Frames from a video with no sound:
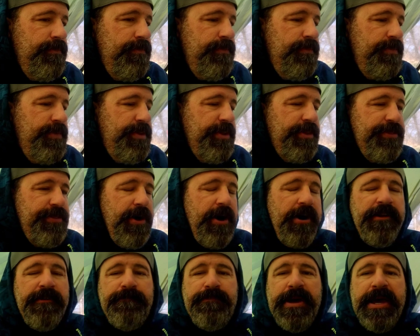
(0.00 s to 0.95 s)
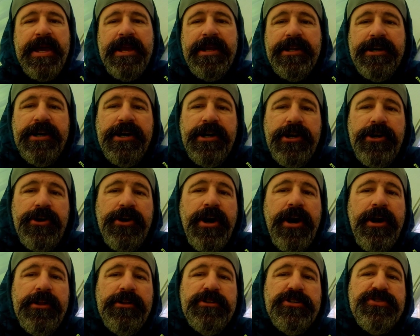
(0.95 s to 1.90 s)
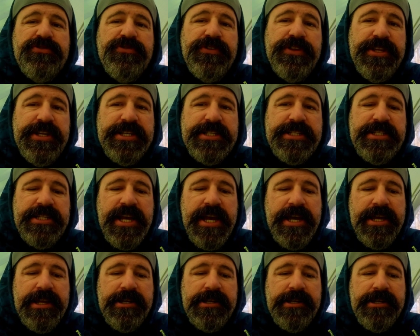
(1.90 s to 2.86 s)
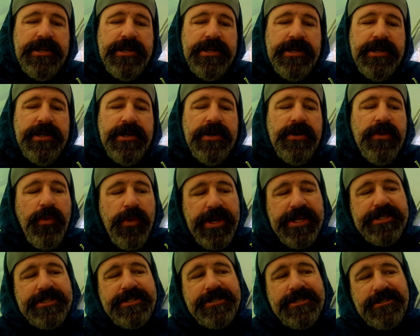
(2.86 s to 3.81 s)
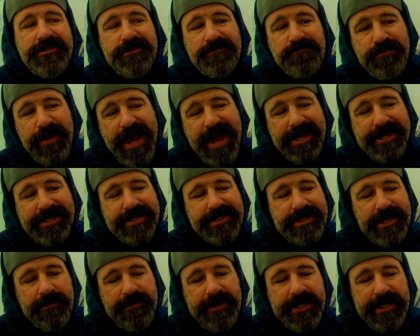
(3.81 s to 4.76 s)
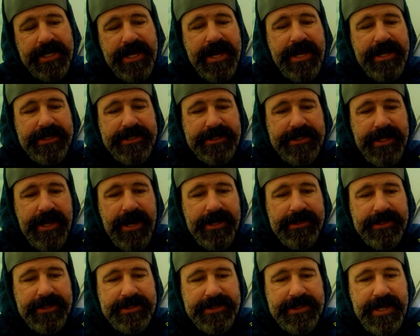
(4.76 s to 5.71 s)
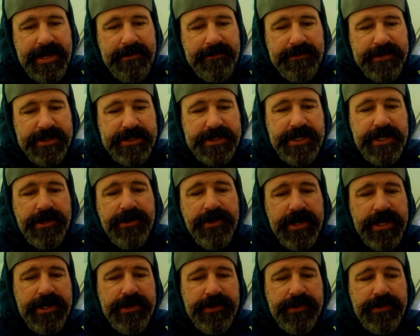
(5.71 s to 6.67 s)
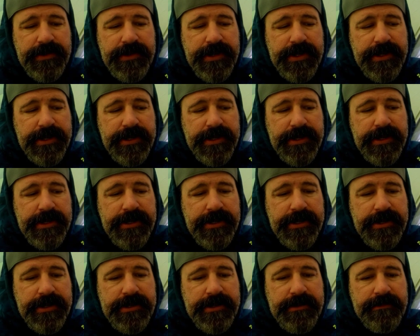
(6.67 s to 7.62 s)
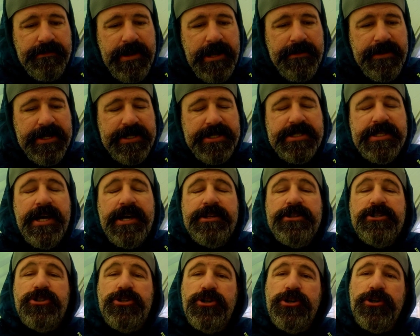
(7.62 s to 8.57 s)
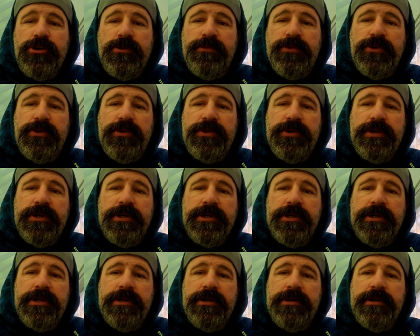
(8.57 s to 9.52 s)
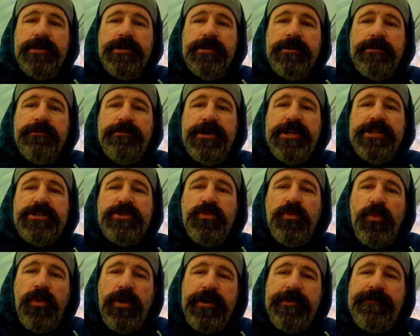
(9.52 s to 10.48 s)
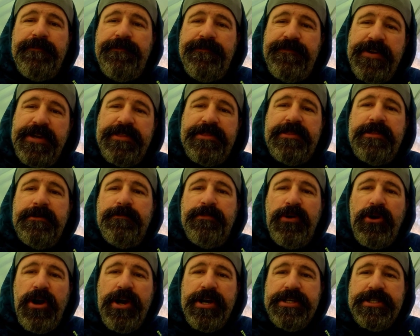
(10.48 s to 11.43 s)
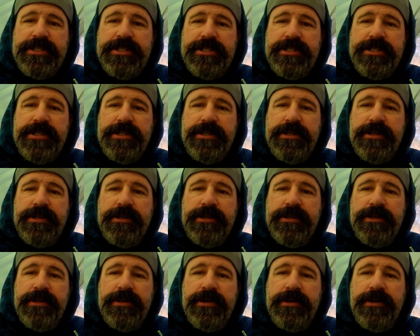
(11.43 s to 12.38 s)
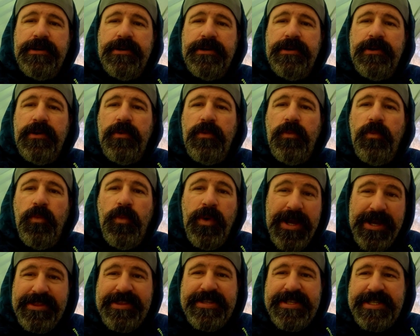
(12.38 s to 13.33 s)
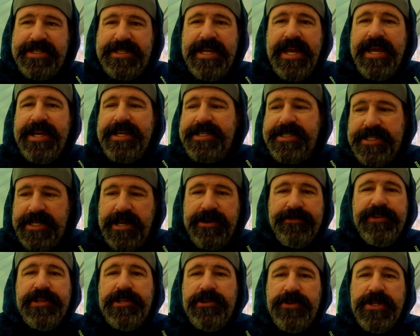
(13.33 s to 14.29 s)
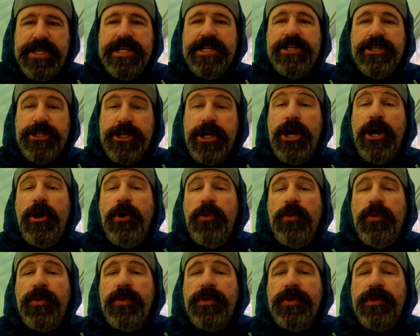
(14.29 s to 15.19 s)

The thought of paying $100 for this tent, when it's specs, I mean, yeah, it's not the same material. Maybe it's not as durable, but it's 1/5 the price with stakes and everything you need to go.